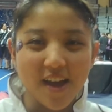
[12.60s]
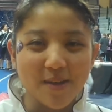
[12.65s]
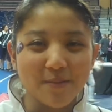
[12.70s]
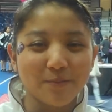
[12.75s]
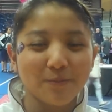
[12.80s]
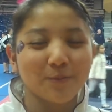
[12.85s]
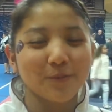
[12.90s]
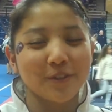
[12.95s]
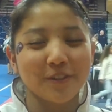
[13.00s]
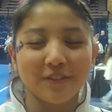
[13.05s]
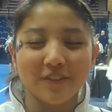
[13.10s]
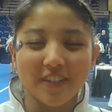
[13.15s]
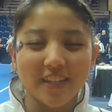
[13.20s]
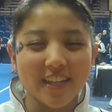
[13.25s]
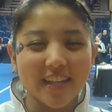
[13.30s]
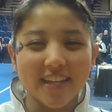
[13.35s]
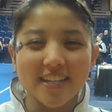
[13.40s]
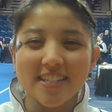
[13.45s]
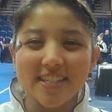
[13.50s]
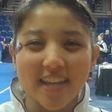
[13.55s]
We're
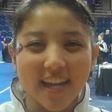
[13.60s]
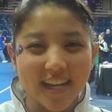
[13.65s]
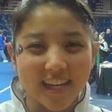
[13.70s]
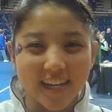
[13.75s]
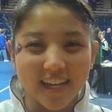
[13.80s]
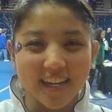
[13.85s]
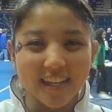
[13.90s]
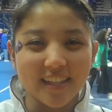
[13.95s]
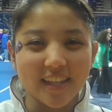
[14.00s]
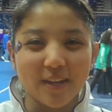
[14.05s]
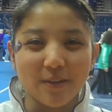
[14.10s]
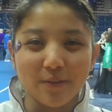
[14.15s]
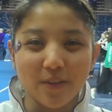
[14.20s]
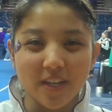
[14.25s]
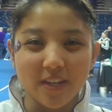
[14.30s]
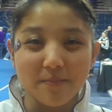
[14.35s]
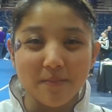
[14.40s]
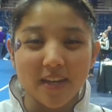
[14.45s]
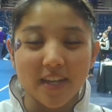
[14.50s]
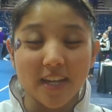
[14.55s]
really excited that
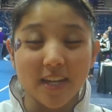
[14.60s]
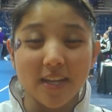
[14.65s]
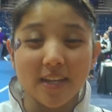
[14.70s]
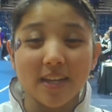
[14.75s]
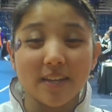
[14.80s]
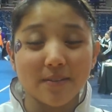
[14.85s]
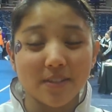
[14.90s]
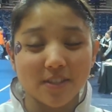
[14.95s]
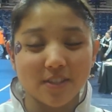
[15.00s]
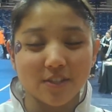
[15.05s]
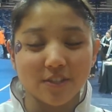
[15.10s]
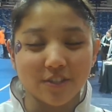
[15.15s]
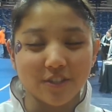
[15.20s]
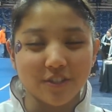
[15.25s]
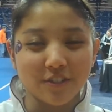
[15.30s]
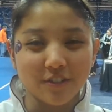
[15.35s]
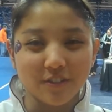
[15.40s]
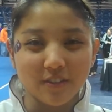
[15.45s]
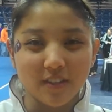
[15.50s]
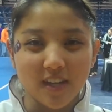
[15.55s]
we made it
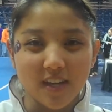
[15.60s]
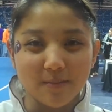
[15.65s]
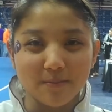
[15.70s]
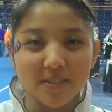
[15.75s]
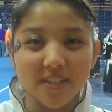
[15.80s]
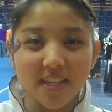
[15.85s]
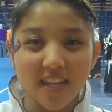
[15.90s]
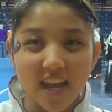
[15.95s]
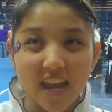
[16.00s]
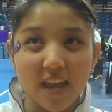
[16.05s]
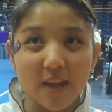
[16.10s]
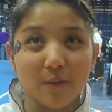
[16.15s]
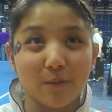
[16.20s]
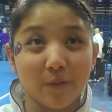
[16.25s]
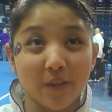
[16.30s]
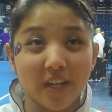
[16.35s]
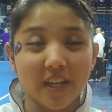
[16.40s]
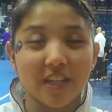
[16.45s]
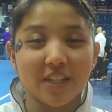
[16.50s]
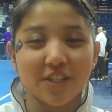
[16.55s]
through today.
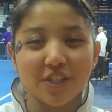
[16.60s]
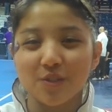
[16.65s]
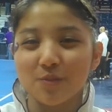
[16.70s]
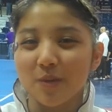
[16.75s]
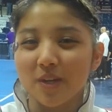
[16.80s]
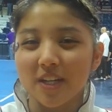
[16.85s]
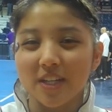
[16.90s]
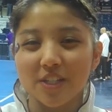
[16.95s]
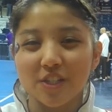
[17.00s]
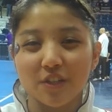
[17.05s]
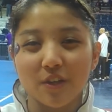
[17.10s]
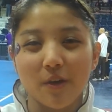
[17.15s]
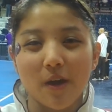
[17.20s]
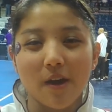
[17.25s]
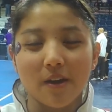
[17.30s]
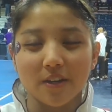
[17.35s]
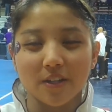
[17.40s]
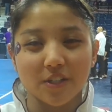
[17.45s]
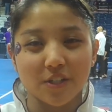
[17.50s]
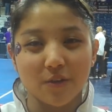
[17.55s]
We just wanted to go
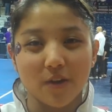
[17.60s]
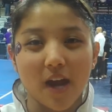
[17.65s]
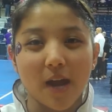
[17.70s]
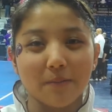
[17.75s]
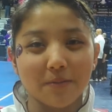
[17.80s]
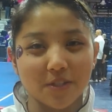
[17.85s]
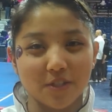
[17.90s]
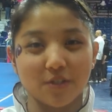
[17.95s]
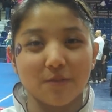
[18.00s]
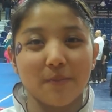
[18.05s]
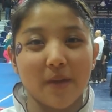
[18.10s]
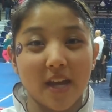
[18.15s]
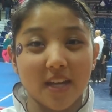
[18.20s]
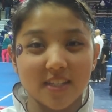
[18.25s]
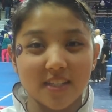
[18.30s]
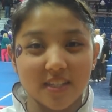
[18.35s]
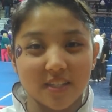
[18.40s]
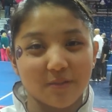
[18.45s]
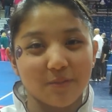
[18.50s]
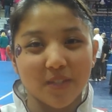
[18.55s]
out and do our absolute
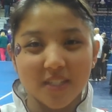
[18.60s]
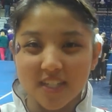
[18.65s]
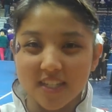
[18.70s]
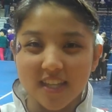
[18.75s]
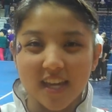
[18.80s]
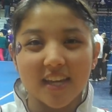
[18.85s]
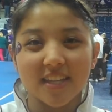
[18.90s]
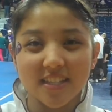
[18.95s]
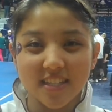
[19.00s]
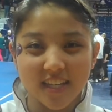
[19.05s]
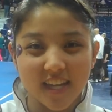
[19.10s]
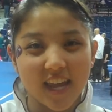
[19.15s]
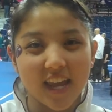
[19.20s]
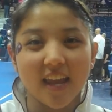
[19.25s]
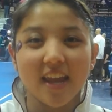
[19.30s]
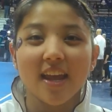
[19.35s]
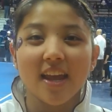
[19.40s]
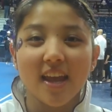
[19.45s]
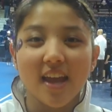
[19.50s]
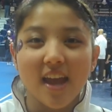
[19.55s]
best, and we did that today,
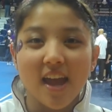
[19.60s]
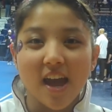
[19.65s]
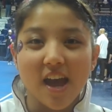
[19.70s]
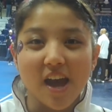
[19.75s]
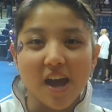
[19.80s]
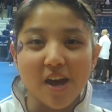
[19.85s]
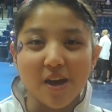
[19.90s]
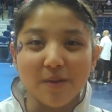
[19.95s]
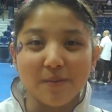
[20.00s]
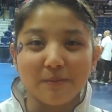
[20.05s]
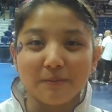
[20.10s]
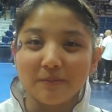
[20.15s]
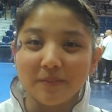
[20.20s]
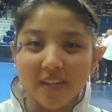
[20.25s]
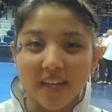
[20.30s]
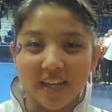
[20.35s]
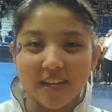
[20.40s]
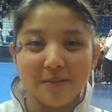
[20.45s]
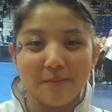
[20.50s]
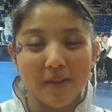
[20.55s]

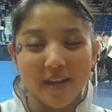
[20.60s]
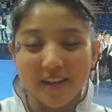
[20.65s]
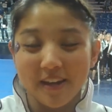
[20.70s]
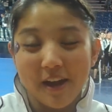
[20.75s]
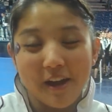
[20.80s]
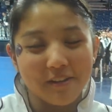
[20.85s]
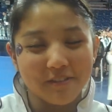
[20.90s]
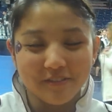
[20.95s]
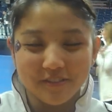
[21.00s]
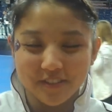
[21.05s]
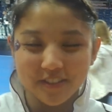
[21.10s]
and it paid off.